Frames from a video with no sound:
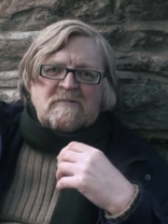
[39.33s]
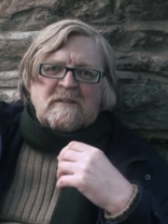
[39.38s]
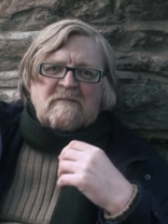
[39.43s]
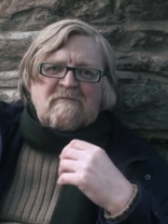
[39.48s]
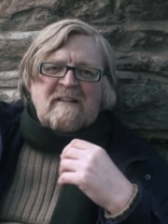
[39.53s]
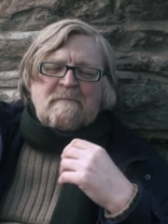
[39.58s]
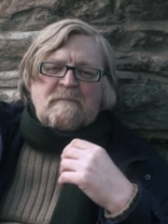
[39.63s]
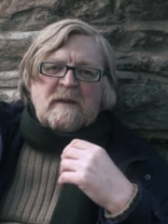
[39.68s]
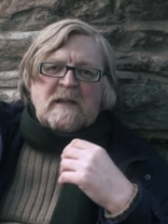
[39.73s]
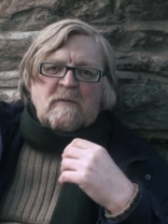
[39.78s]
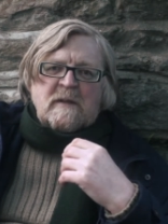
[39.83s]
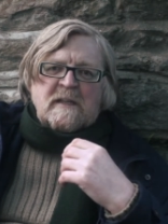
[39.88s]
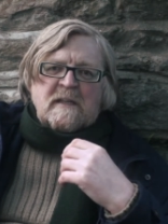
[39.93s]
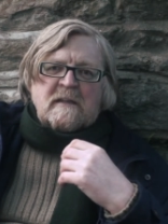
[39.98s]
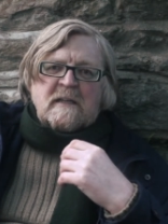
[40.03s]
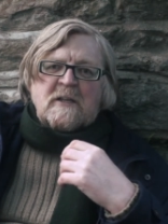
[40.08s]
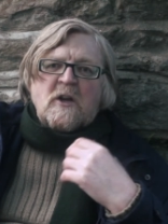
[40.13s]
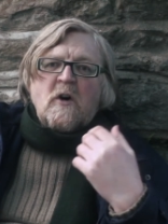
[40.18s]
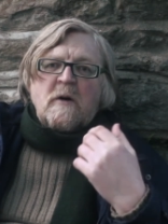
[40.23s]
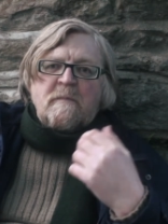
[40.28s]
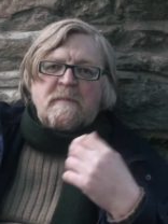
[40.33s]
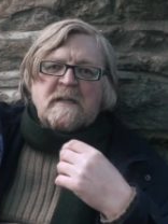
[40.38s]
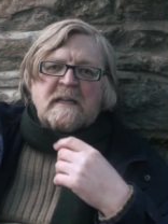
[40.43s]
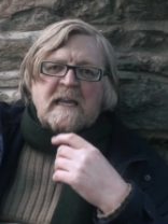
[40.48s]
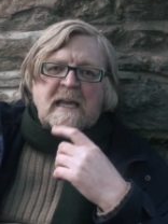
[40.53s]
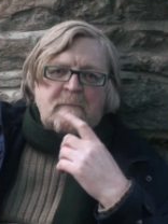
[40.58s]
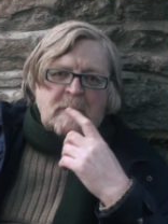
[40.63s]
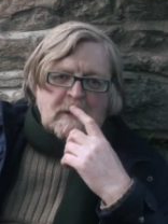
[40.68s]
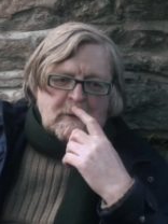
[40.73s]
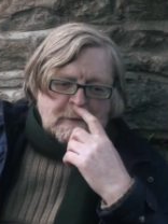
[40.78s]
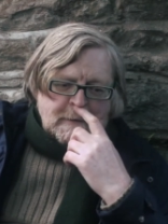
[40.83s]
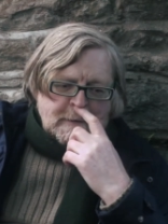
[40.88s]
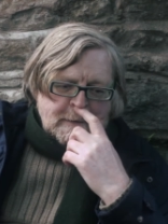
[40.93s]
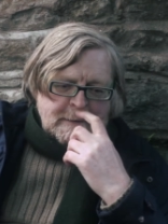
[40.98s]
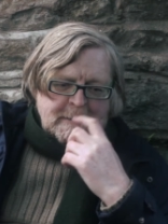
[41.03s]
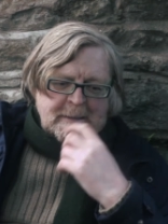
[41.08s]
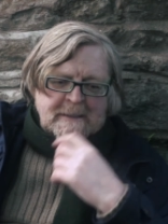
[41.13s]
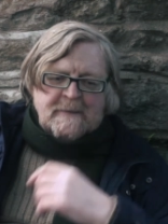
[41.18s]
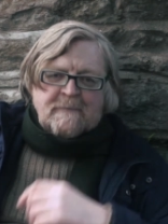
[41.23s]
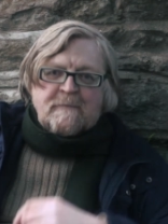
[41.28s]
grappling with her, a copper came along
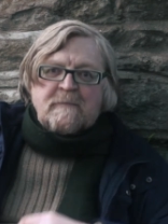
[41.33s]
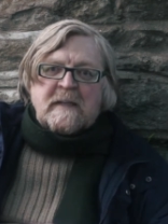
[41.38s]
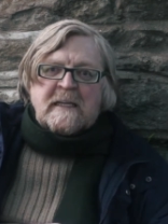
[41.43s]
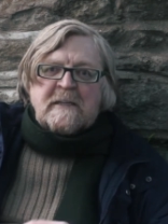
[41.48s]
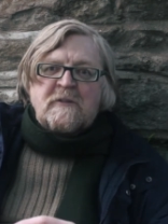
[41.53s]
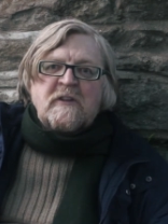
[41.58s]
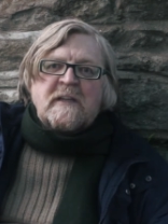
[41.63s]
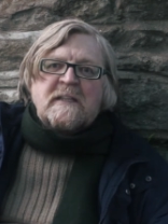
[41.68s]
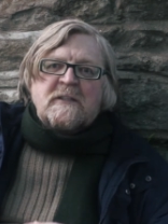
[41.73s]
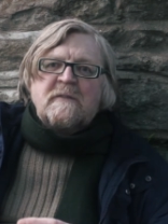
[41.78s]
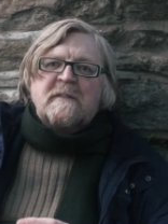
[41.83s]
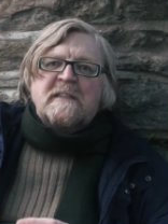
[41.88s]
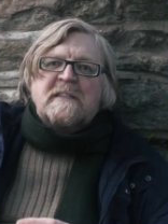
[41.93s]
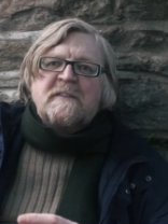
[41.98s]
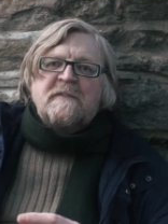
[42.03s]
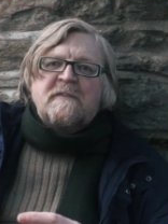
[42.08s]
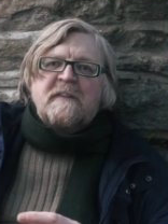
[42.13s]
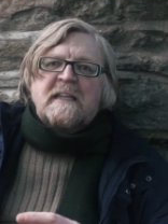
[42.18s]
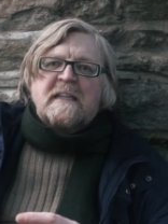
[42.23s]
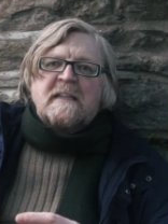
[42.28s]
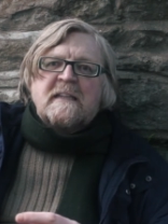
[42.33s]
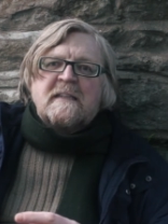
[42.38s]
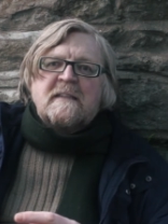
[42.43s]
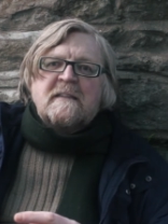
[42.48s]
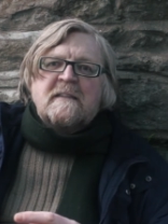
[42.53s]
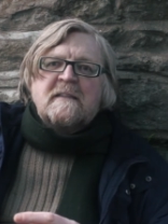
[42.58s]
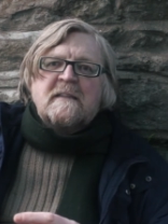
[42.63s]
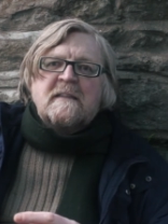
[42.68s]
and uh, he tried to intervene and